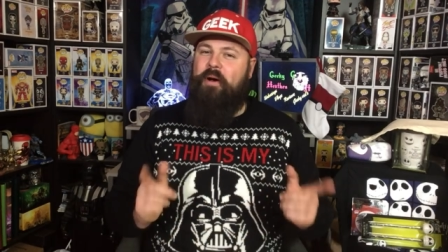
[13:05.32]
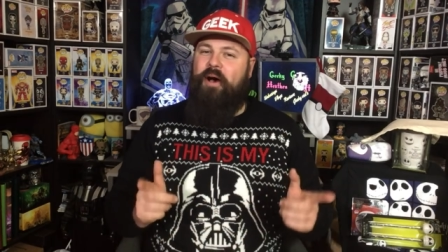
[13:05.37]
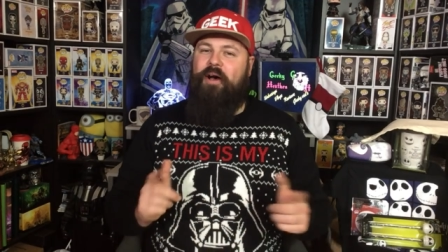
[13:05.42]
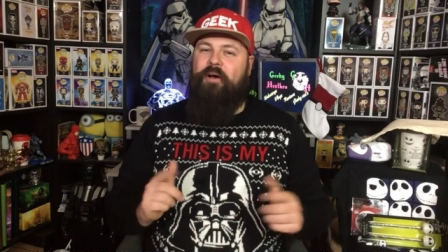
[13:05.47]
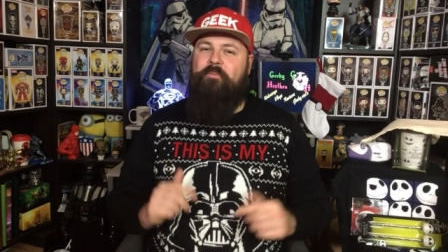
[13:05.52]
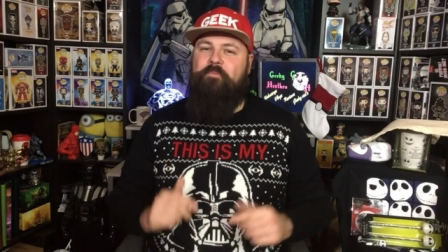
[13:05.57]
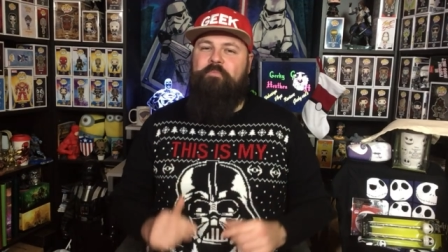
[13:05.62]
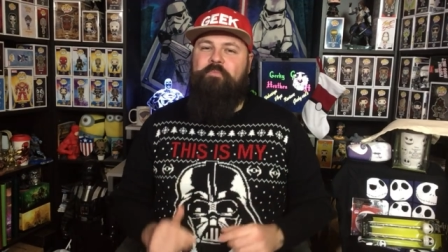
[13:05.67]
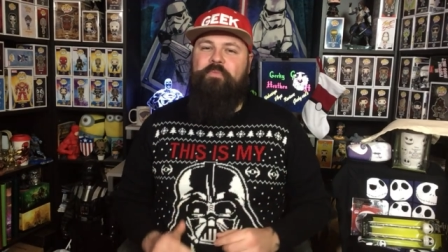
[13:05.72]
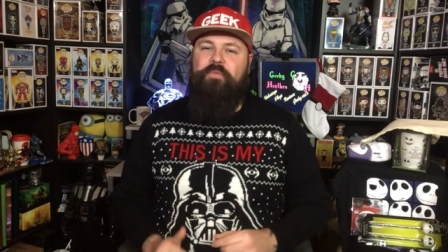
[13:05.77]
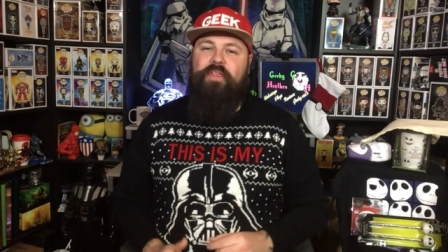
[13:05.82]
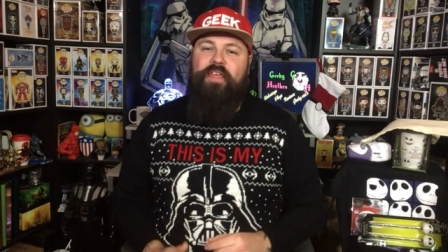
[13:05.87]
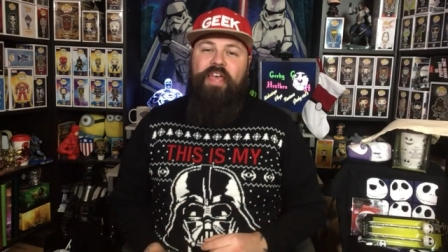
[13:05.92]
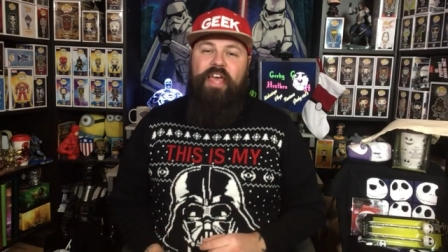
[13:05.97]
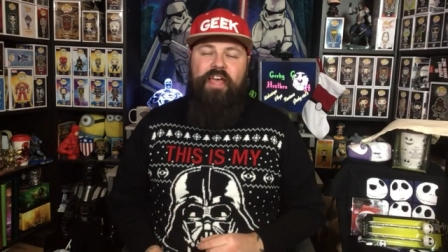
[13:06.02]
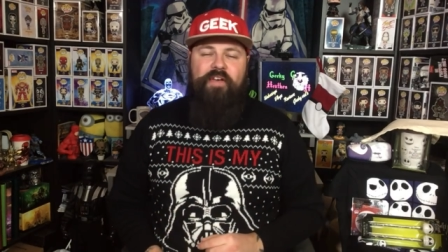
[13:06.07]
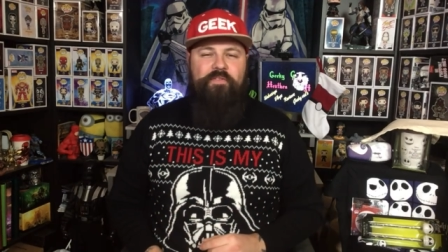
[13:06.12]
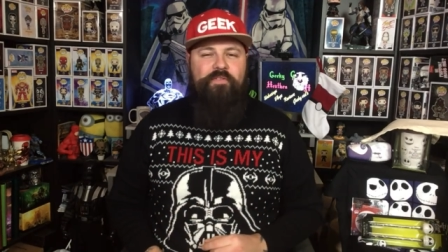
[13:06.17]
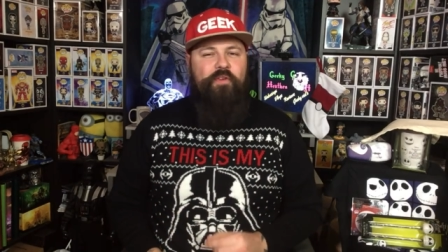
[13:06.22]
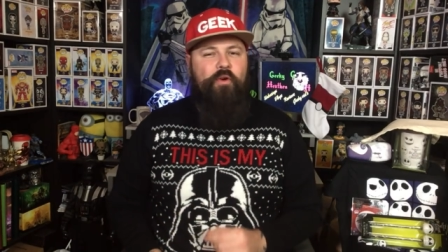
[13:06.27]
but
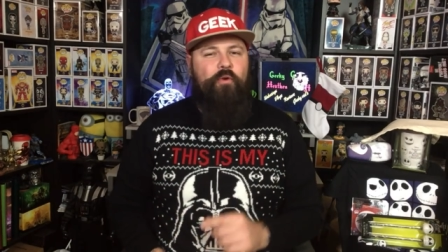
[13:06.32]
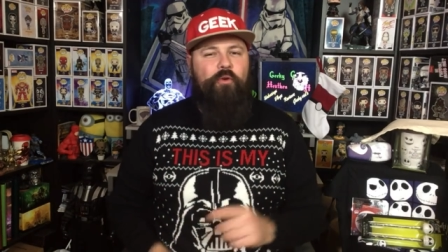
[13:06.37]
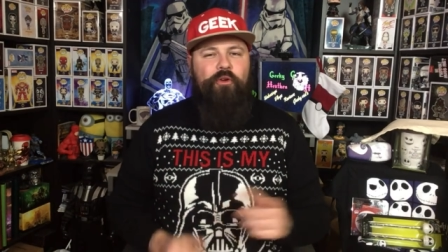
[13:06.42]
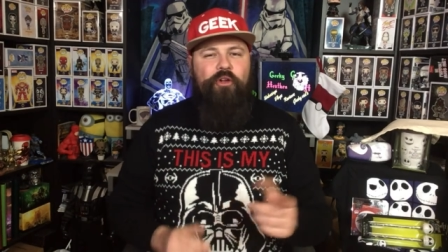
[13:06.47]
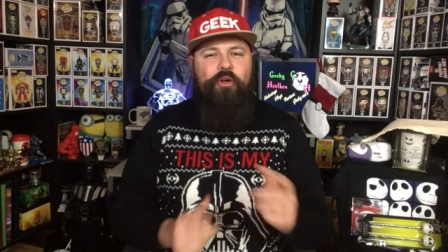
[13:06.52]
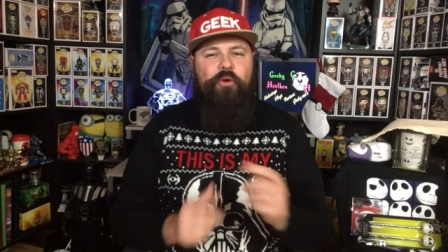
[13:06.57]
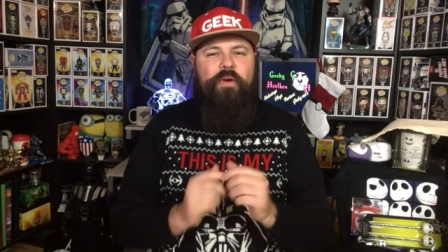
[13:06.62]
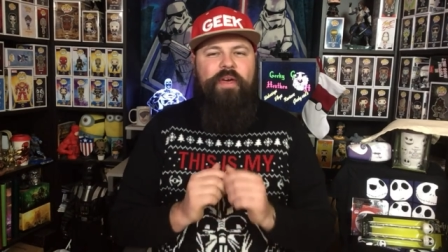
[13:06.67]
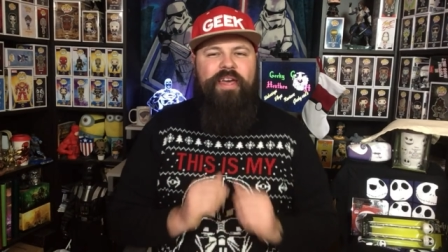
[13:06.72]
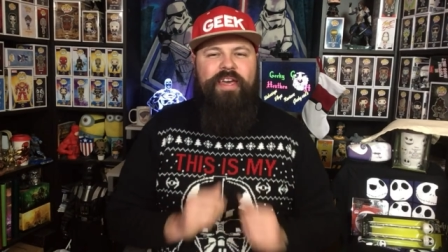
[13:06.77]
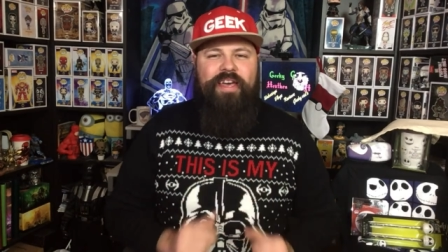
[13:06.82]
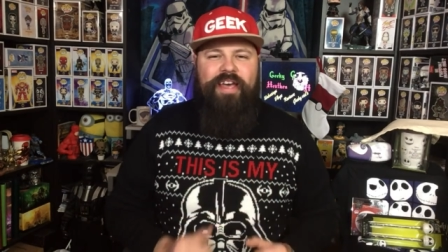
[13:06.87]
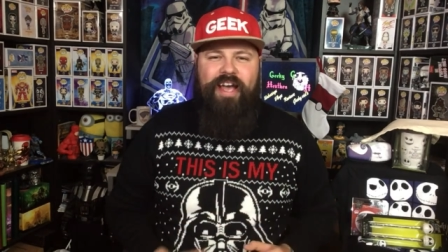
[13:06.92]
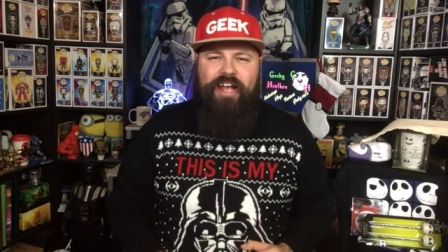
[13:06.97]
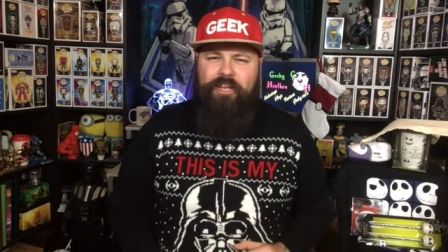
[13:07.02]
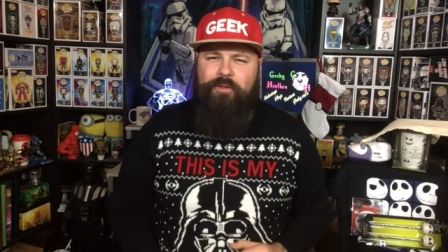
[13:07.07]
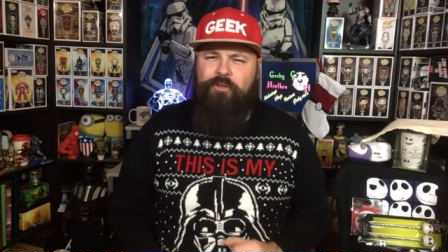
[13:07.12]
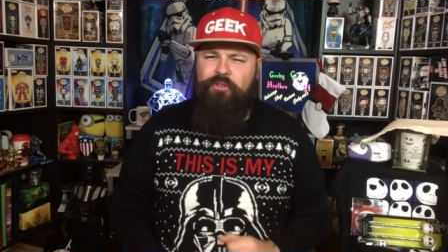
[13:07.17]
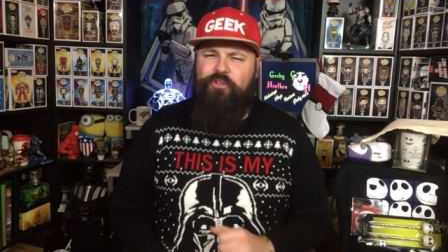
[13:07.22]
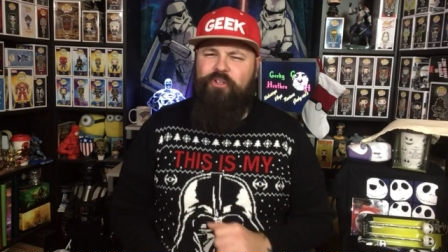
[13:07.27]
if you're new here
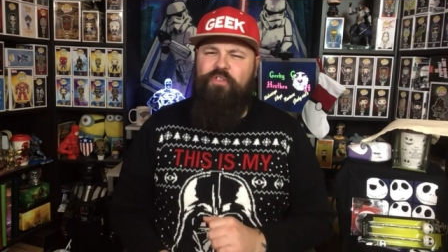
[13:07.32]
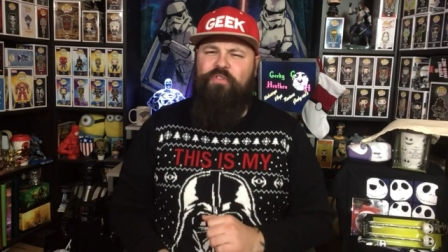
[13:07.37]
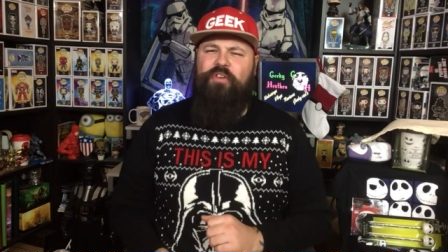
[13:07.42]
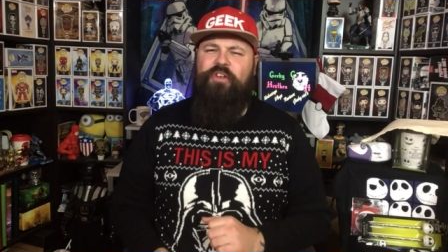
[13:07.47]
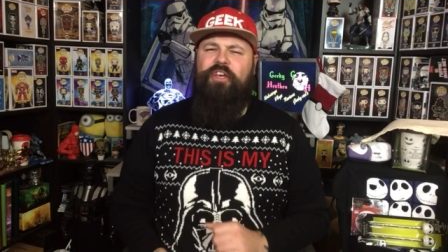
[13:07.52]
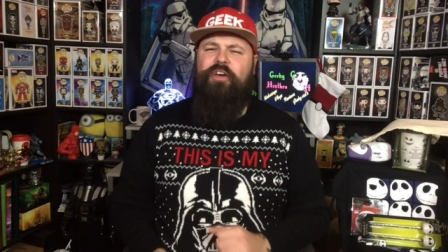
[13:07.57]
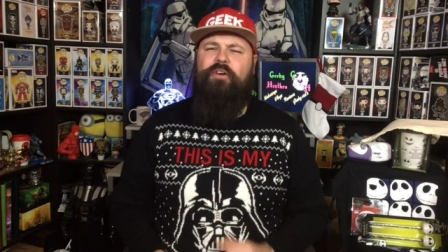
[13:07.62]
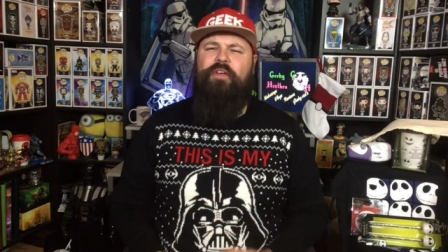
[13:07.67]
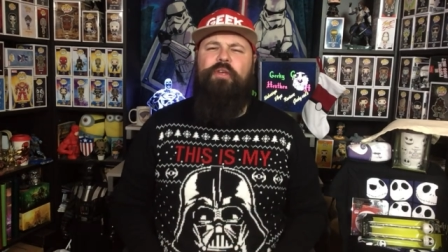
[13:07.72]
and you enjoy this video,